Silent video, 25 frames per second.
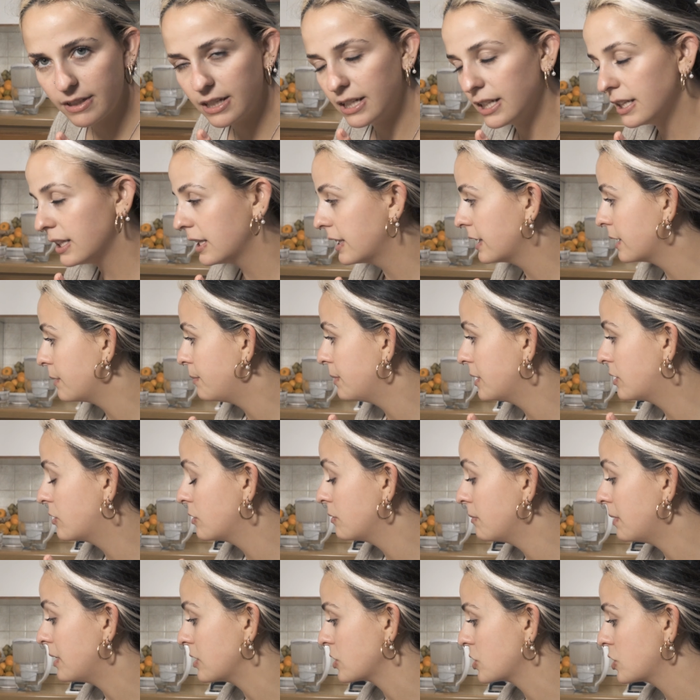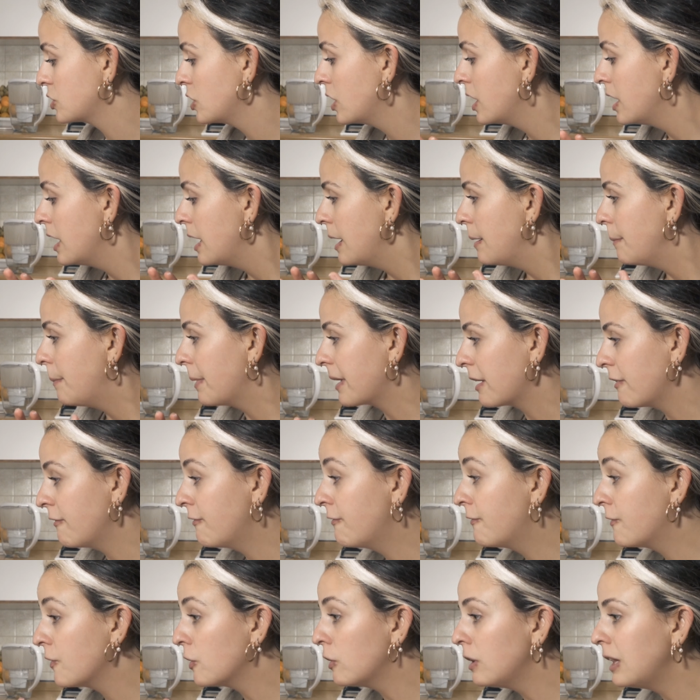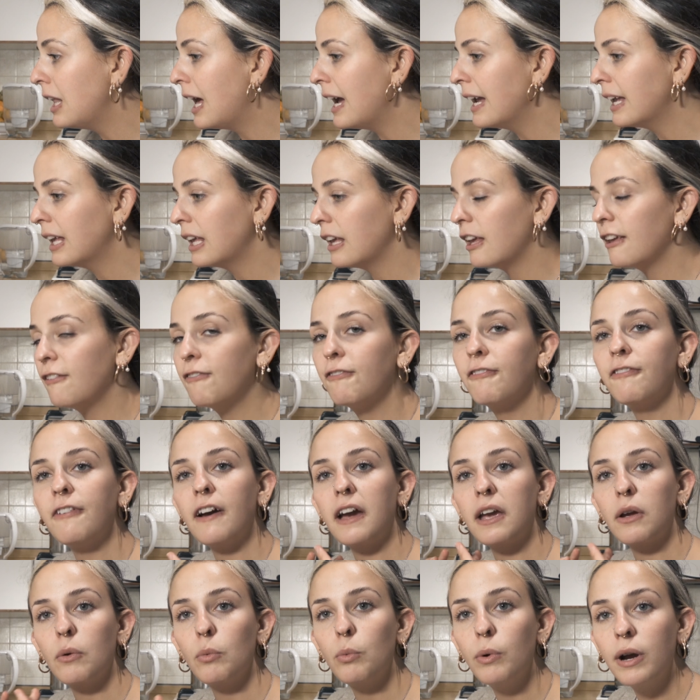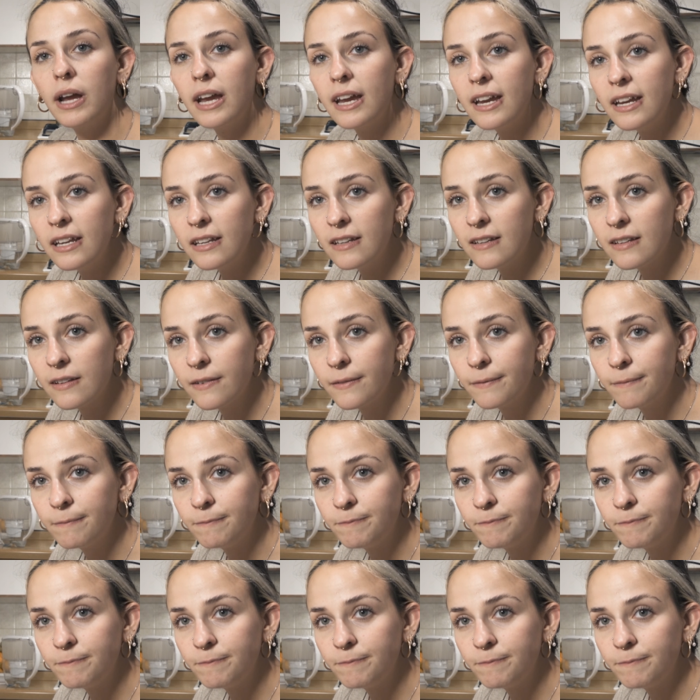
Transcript: a little bit too much but I feel like if I wait